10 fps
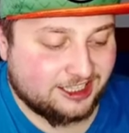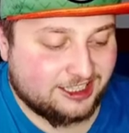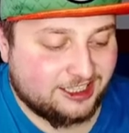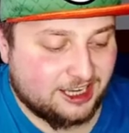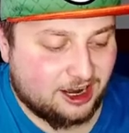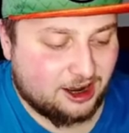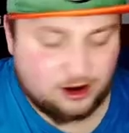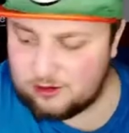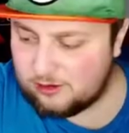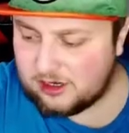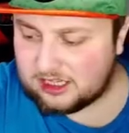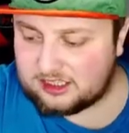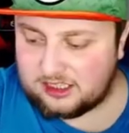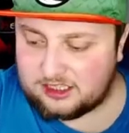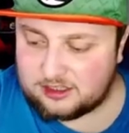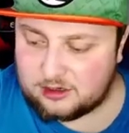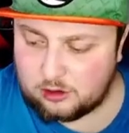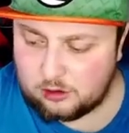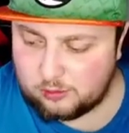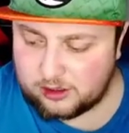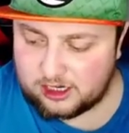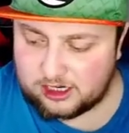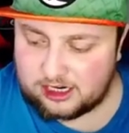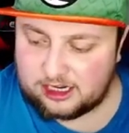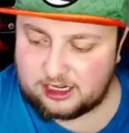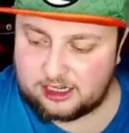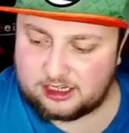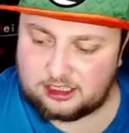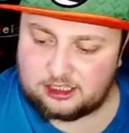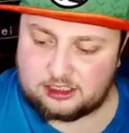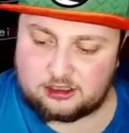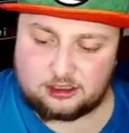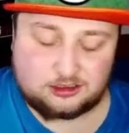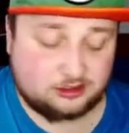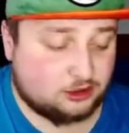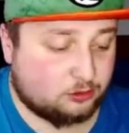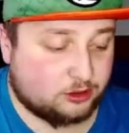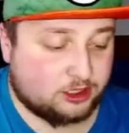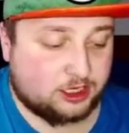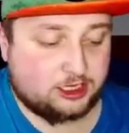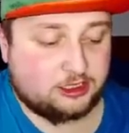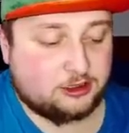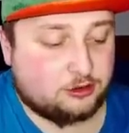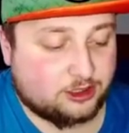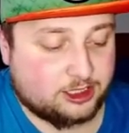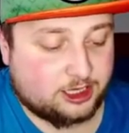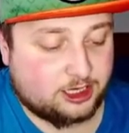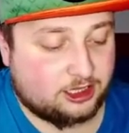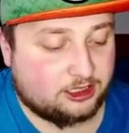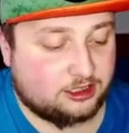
Yo, got the Cobra guy, Cobra guy, Cobra Kai.